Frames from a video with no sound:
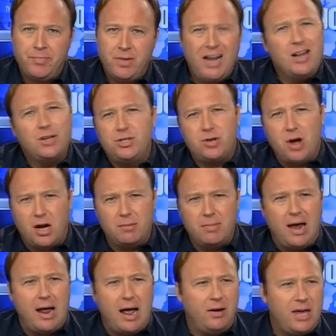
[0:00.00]
He doesn't talk
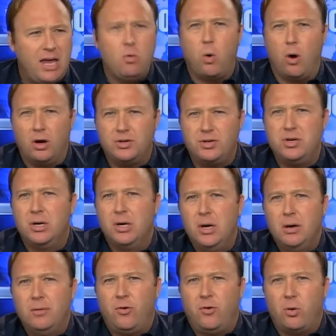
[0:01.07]
about how he works
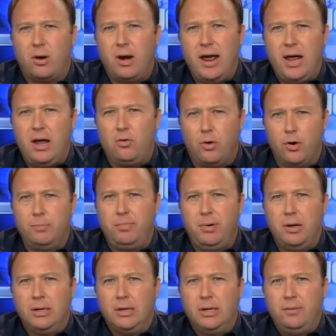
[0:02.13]
for a group
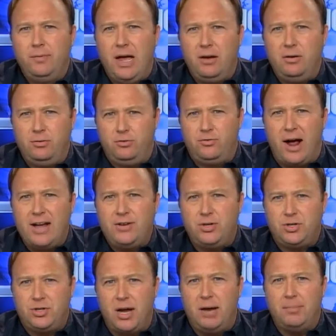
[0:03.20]
that tries to
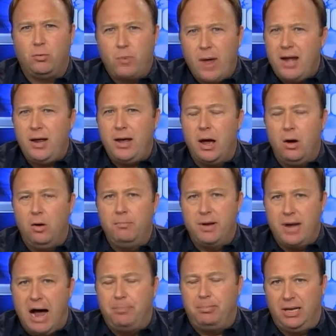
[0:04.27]
set up radio
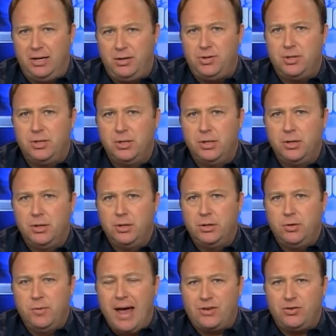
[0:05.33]
monopolies
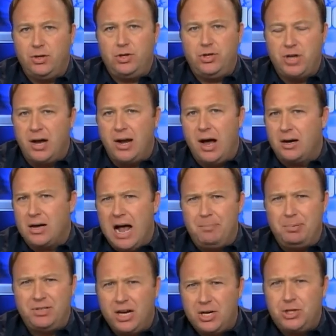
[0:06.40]
to actually shut out
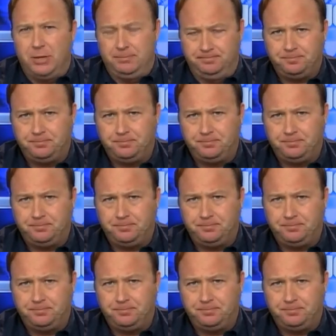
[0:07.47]
competition.